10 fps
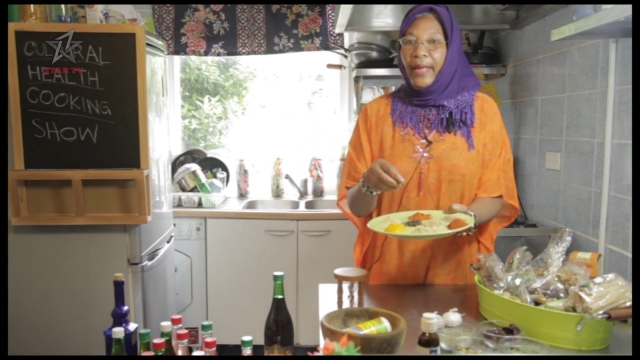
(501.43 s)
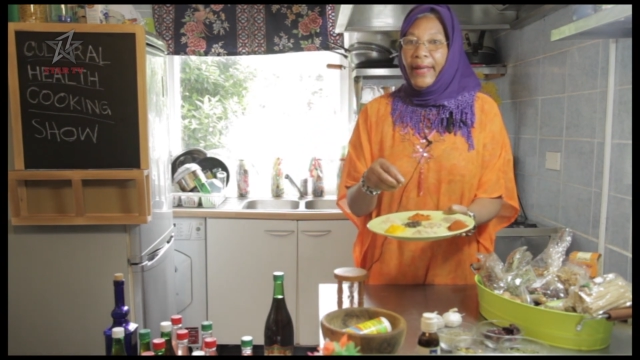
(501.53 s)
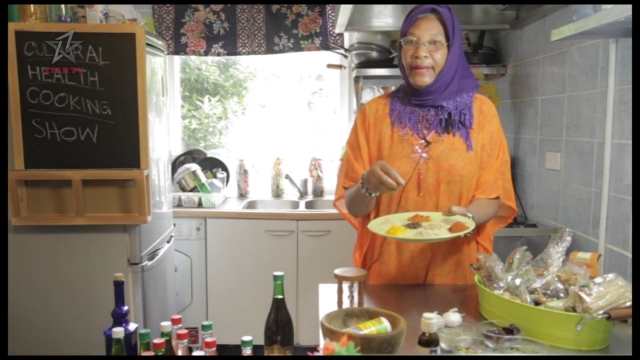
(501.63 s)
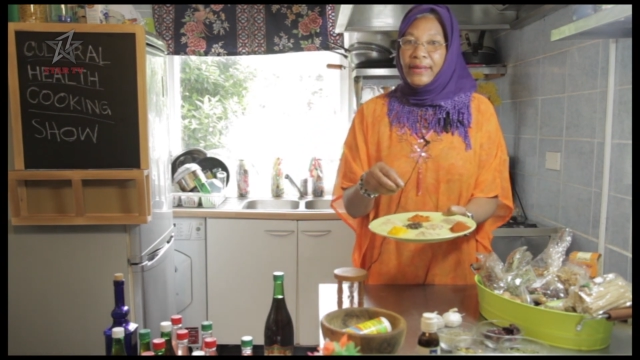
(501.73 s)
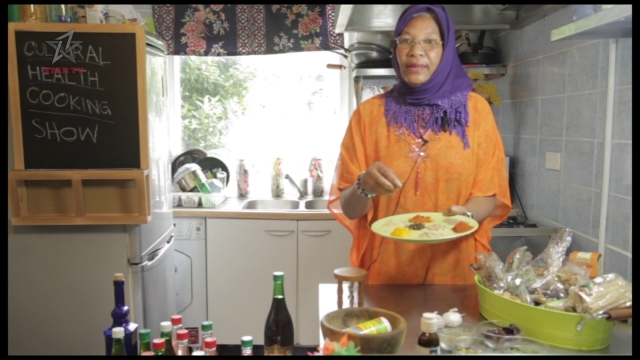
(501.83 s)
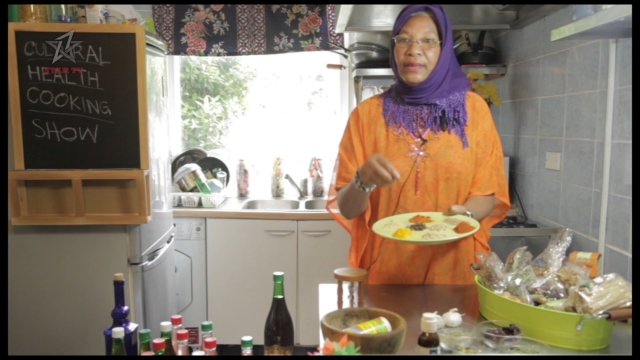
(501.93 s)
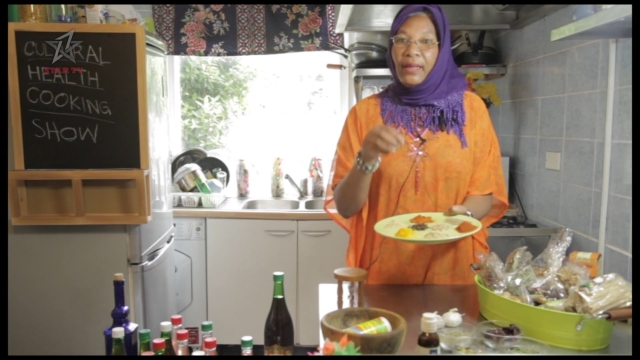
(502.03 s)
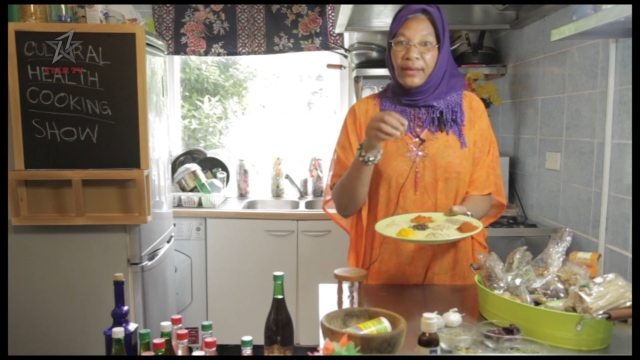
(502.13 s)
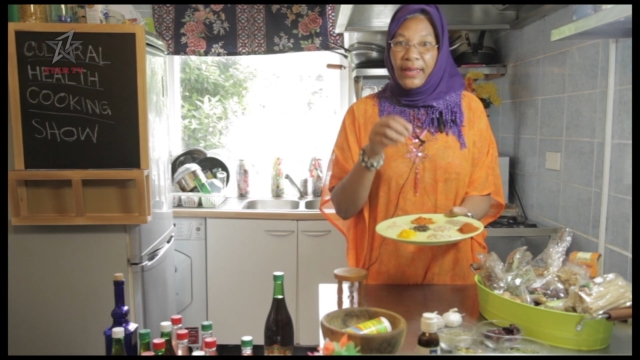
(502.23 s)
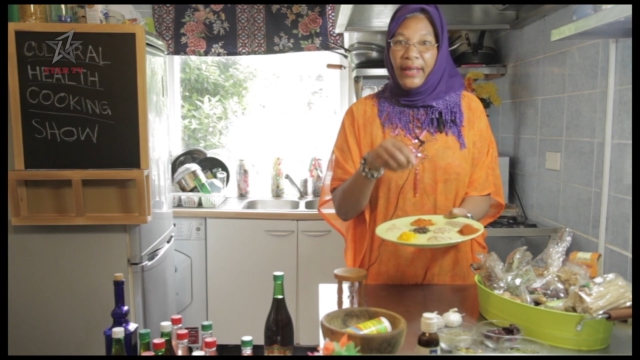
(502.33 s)
it is
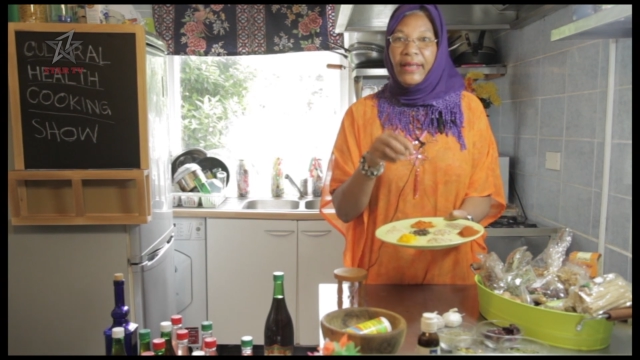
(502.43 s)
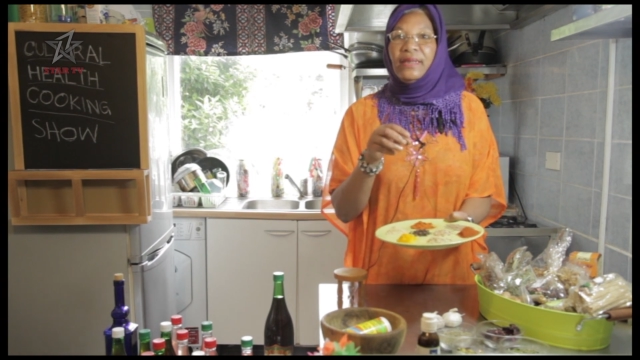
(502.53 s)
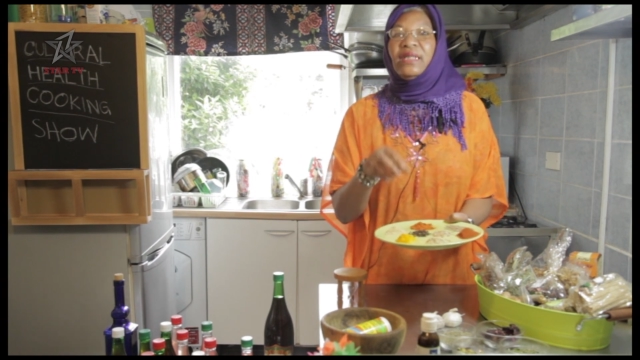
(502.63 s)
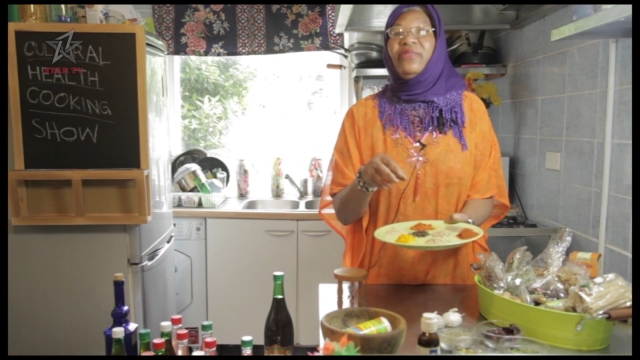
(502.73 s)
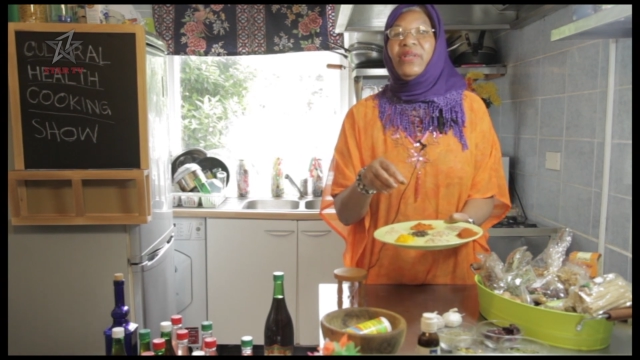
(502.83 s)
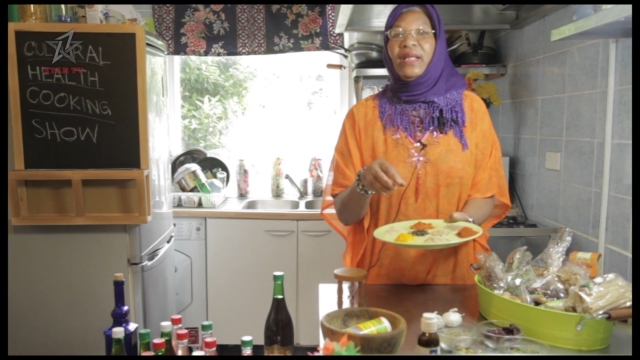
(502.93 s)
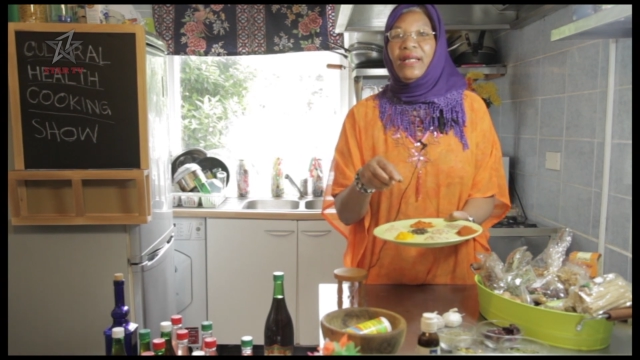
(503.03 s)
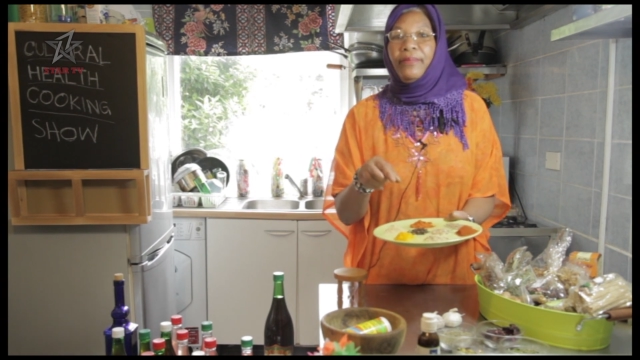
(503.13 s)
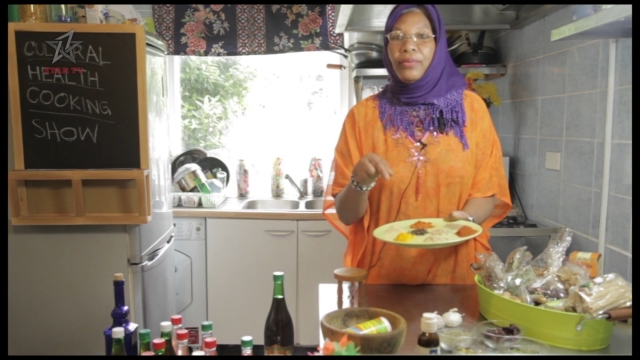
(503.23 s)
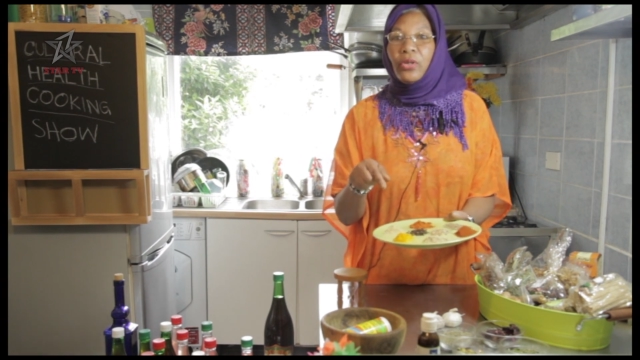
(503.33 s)

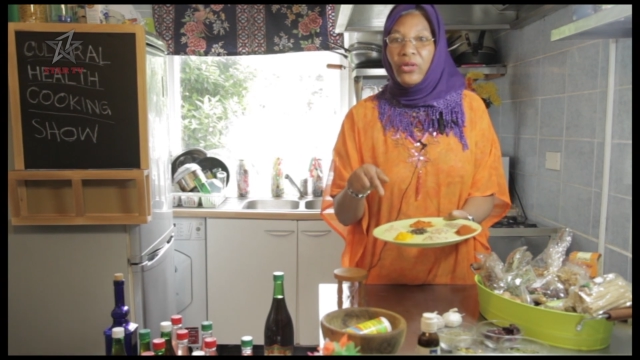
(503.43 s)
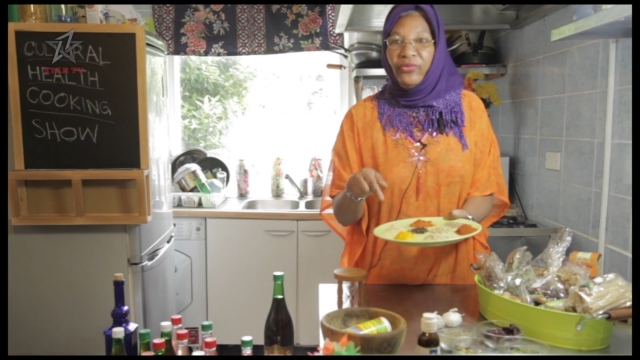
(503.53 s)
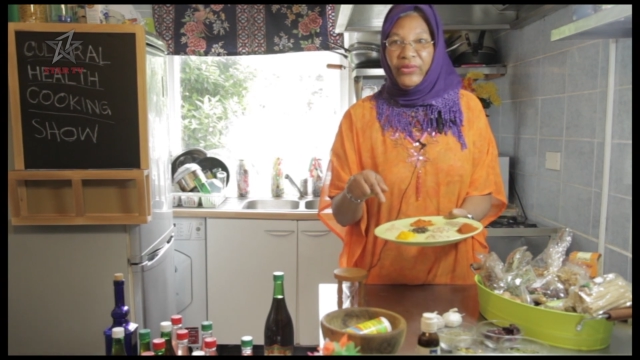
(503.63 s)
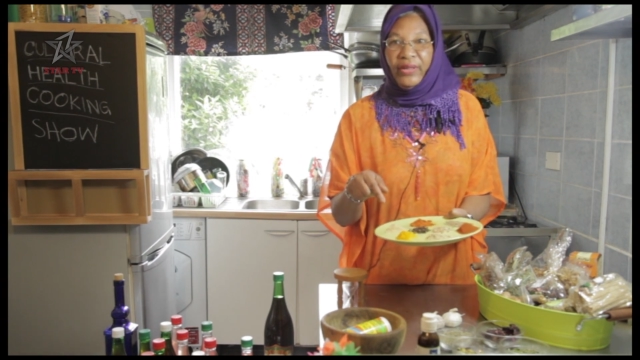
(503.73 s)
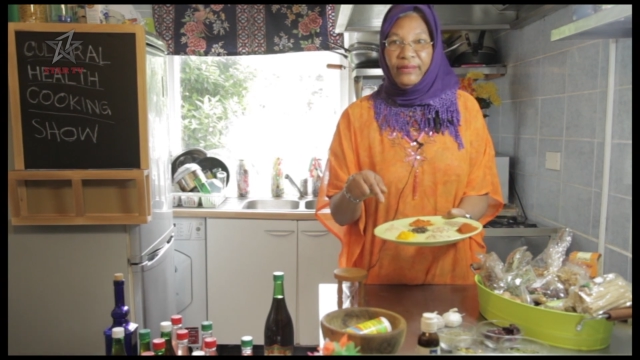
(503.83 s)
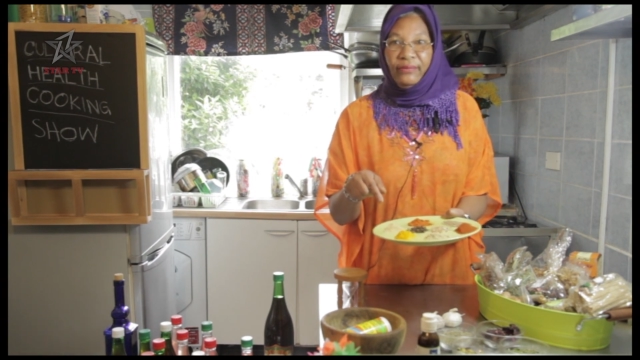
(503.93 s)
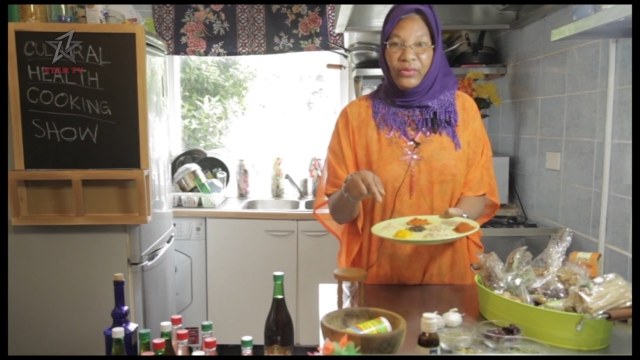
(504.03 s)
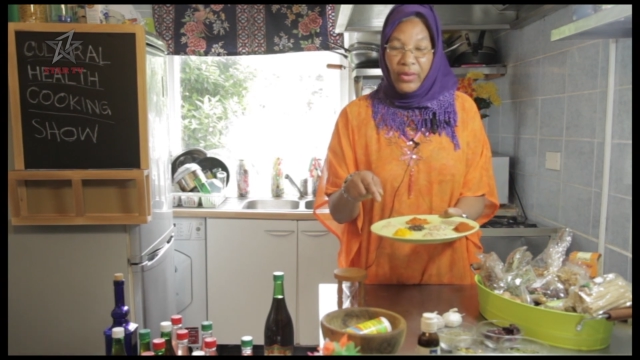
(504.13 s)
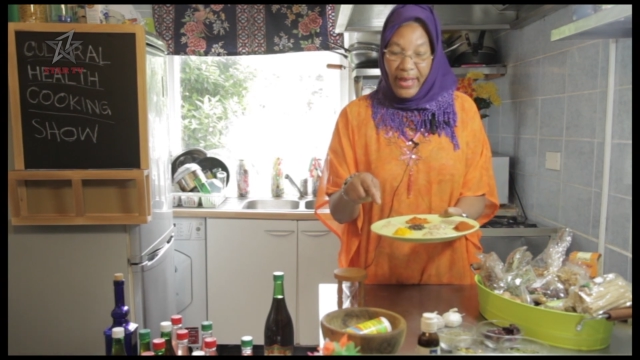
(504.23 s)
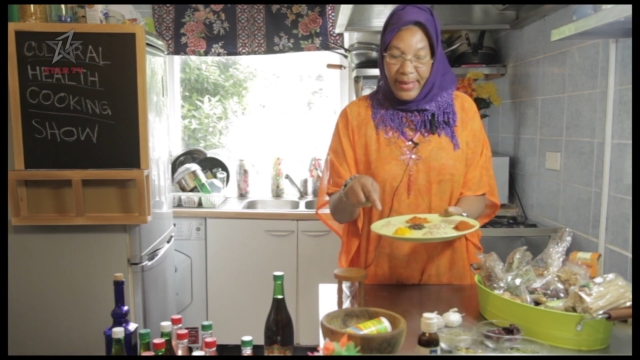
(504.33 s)
scientifically proven,
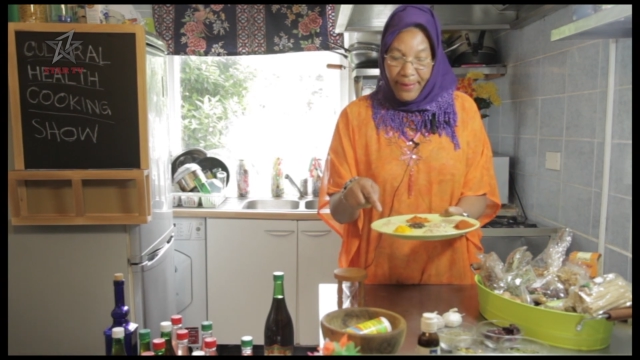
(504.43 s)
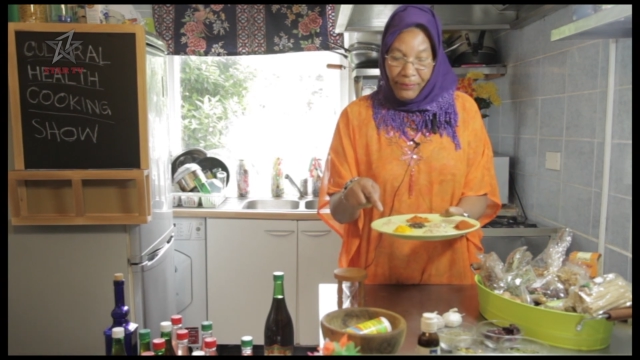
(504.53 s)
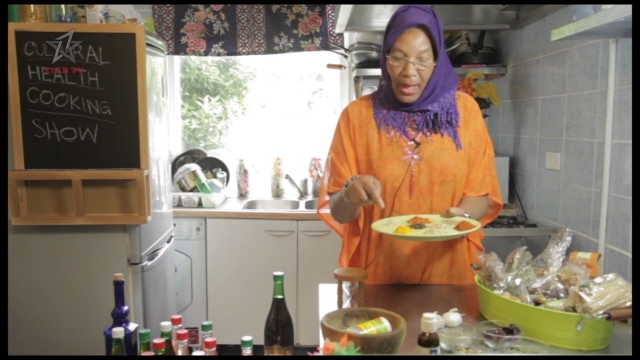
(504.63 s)
right?